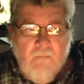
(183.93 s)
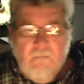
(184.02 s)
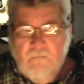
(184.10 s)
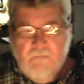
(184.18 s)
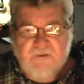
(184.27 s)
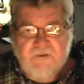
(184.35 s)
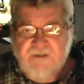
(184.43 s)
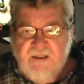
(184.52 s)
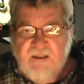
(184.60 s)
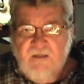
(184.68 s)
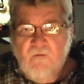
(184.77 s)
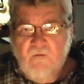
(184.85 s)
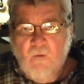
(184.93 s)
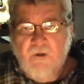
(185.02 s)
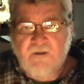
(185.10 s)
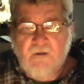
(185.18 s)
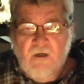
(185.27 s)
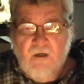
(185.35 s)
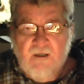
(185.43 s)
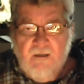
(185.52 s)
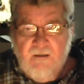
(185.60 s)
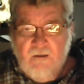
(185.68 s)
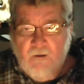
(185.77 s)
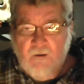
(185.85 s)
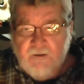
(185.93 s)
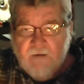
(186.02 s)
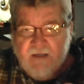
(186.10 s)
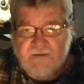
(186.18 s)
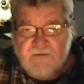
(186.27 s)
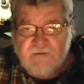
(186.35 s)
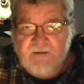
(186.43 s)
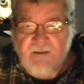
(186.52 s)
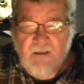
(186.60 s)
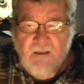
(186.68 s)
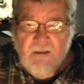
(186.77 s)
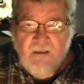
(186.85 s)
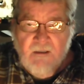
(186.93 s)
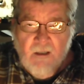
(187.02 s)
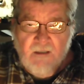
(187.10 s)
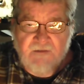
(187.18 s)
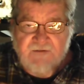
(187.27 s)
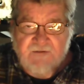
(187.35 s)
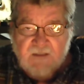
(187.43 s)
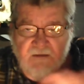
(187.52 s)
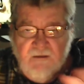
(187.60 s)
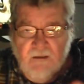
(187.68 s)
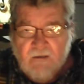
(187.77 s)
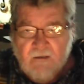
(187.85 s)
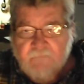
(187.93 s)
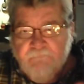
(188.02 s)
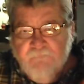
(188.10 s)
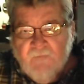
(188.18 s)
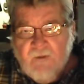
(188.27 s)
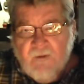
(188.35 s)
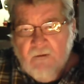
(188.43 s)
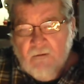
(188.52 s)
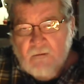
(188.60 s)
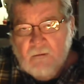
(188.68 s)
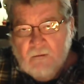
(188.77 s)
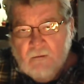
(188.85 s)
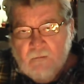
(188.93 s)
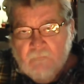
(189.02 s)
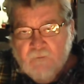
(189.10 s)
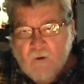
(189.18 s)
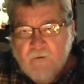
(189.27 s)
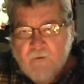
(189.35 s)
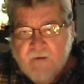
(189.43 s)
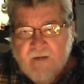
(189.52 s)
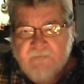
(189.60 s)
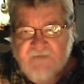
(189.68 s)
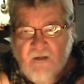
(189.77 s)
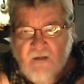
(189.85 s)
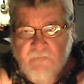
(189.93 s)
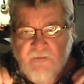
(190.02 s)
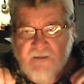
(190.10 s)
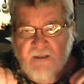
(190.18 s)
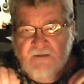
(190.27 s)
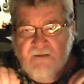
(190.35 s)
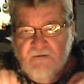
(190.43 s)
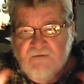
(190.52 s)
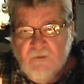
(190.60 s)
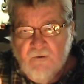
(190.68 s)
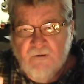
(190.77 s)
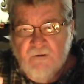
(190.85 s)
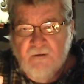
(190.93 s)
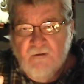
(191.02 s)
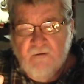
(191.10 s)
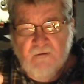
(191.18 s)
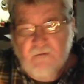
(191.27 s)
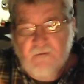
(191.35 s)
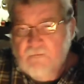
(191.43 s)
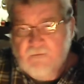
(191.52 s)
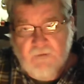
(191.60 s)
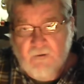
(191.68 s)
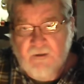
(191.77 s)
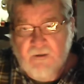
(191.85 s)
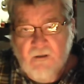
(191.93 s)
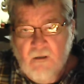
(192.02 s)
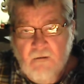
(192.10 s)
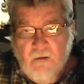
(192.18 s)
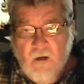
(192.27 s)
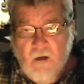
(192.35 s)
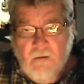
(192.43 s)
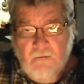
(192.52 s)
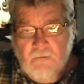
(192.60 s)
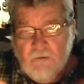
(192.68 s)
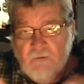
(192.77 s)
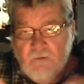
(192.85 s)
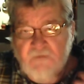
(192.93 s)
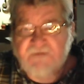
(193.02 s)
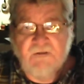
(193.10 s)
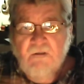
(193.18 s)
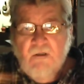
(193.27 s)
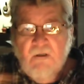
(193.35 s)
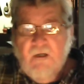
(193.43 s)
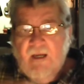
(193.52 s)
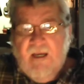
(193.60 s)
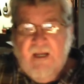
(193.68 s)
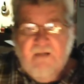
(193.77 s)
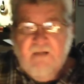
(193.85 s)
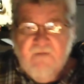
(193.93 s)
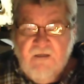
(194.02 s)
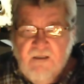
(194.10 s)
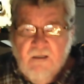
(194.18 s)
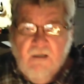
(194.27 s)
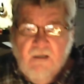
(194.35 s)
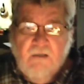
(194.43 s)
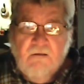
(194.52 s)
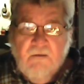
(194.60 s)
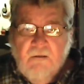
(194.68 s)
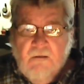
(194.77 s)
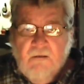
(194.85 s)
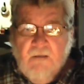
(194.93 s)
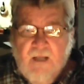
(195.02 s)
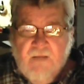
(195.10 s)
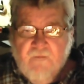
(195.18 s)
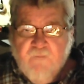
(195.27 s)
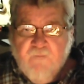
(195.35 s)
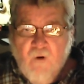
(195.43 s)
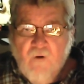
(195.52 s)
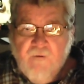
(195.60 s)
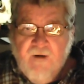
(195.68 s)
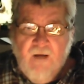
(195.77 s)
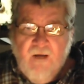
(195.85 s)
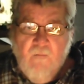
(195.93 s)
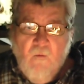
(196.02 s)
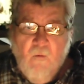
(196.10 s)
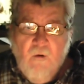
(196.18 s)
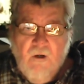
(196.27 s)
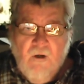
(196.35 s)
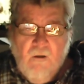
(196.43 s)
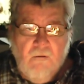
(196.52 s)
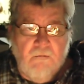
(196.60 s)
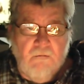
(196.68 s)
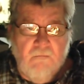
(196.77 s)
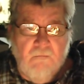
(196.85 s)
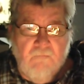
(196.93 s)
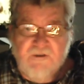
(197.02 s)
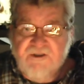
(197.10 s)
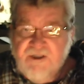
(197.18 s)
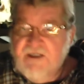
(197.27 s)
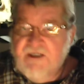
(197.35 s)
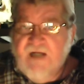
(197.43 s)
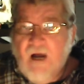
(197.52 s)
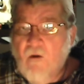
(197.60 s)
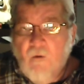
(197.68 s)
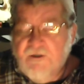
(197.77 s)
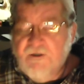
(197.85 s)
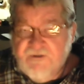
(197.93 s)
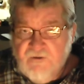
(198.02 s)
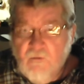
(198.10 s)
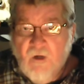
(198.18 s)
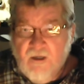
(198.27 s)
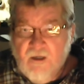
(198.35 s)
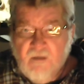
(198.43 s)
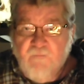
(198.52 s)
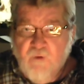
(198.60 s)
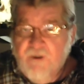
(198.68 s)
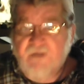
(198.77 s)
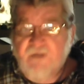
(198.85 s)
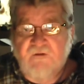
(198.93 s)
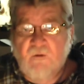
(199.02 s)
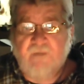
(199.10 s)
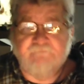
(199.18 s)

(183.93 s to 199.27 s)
machining, where you're gonna, you actually set the programs up and then you turn it loose, and the program will machine out what you wanted to put into it.